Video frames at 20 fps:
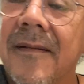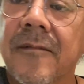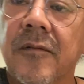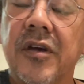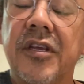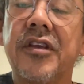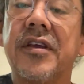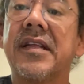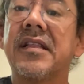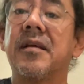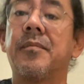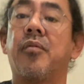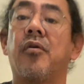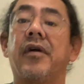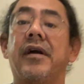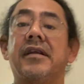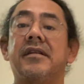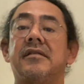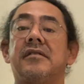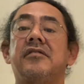Well, you get the
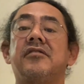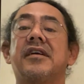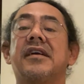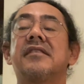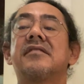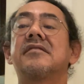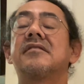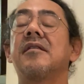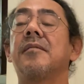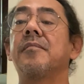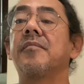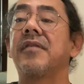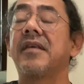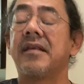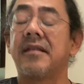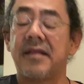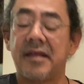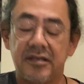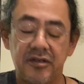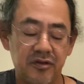point. You get something
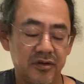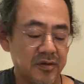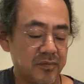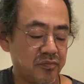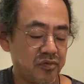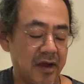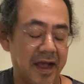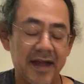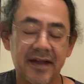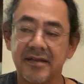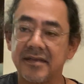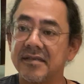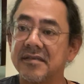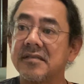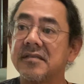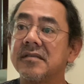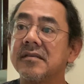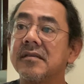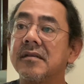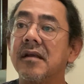that you can
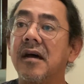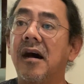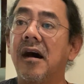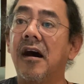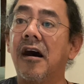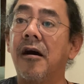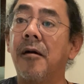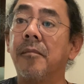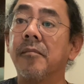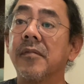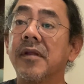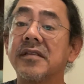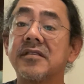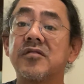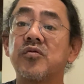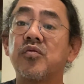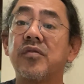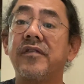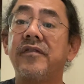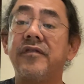practice. Let's
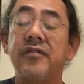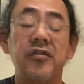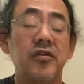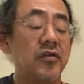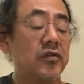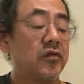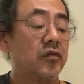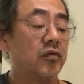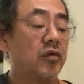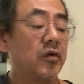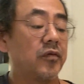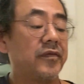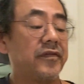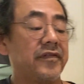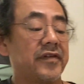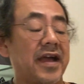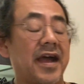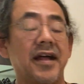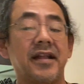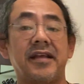review what we've
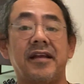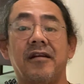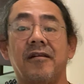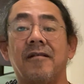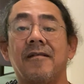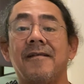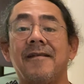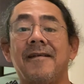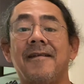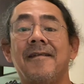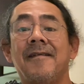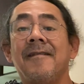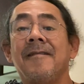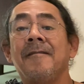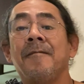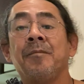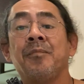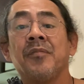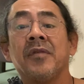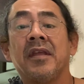got here.
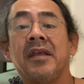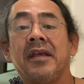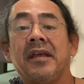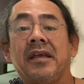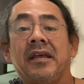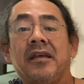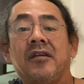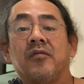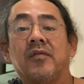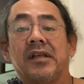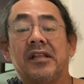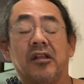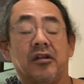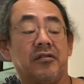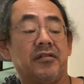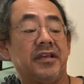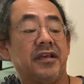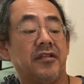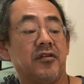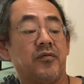We learned
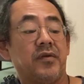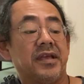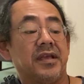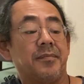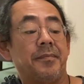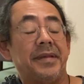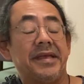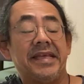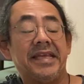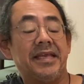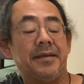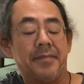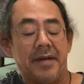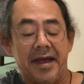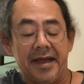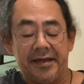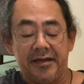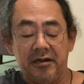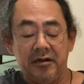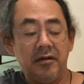the other week E
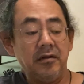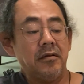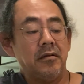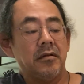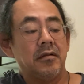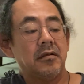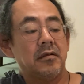minor